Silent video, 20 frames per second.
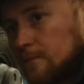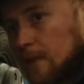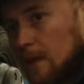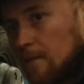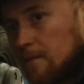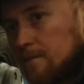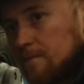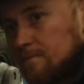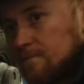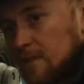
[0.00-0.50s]

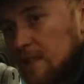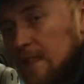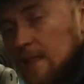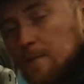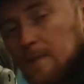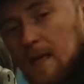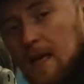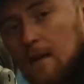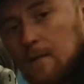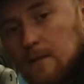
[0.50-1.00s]
I've really
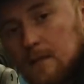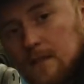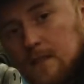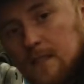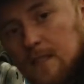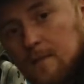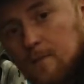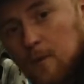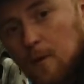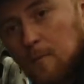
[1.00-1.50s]
been able to
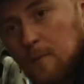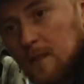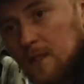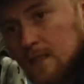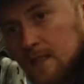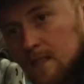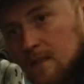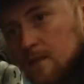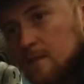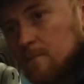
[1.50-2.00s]
see her properly
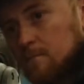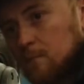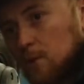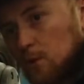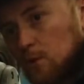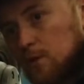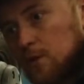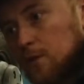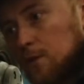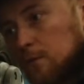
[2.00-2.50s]
since
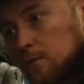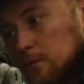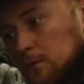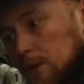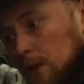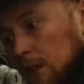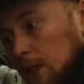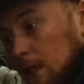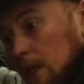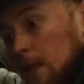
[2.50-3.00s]
Portugal,
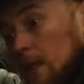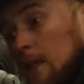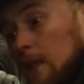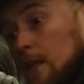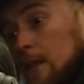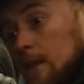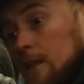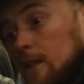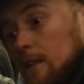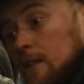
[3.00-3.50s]

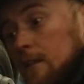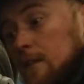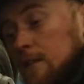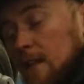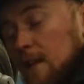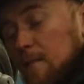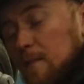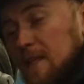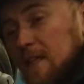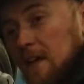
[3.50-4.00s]

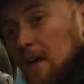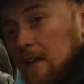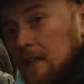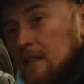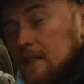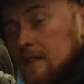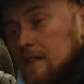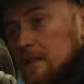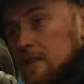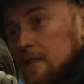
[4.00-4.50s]
so that'll be
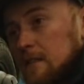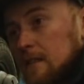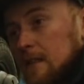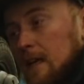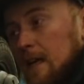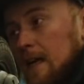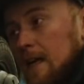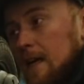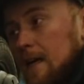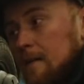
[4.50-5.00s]
nice.
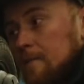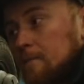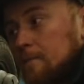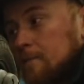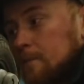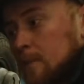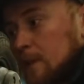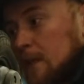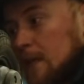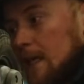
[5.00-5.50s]

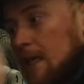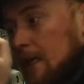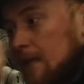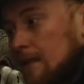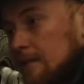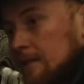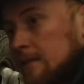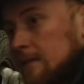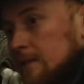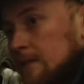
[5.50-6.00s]
But yeah,
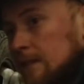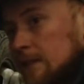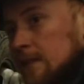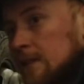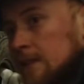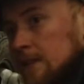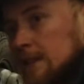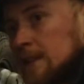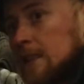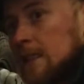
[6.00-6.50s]

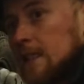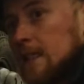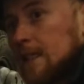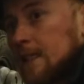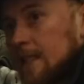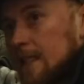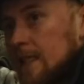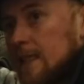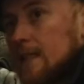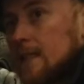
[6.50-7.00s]

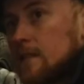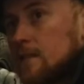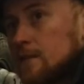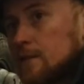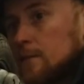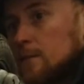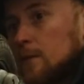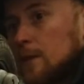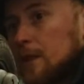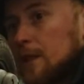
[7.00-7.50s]
need this
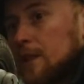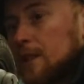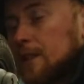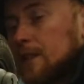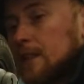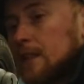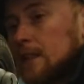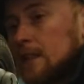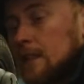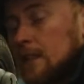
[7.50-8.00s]
to work.